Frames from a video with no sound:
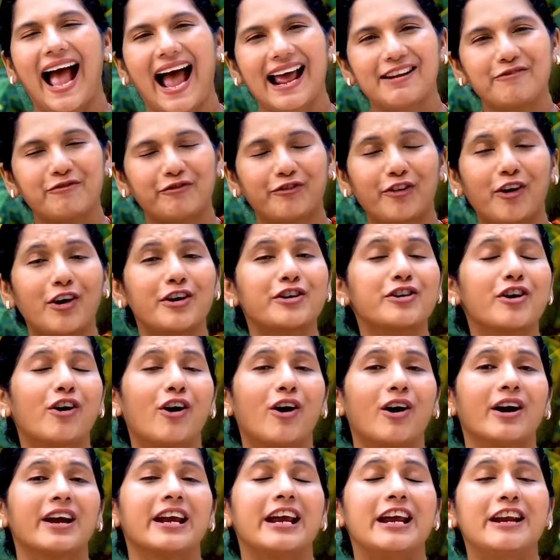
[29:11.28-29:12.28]
And for
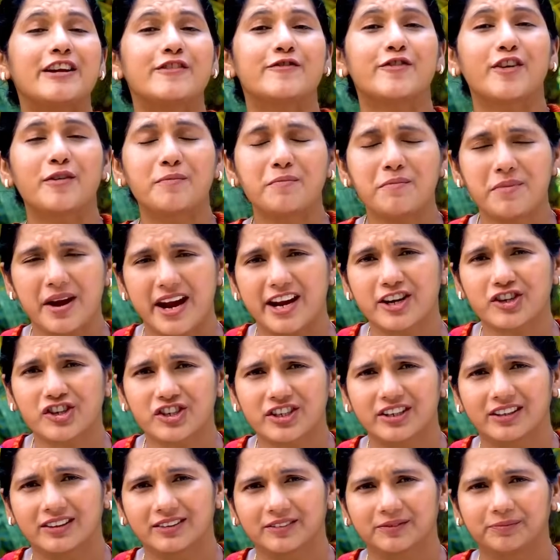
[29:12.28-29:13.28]
your
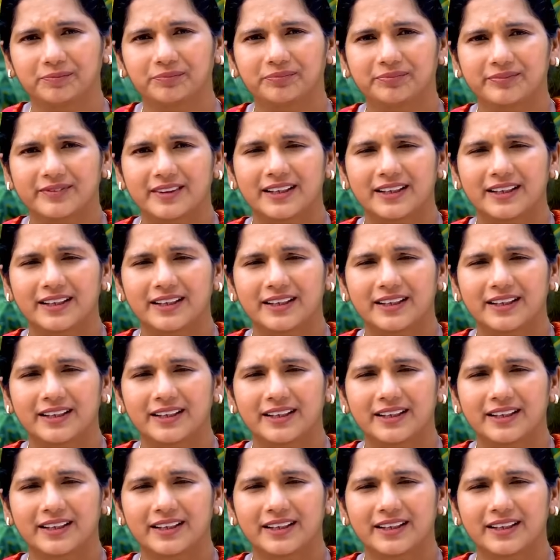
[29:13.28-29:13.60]
information,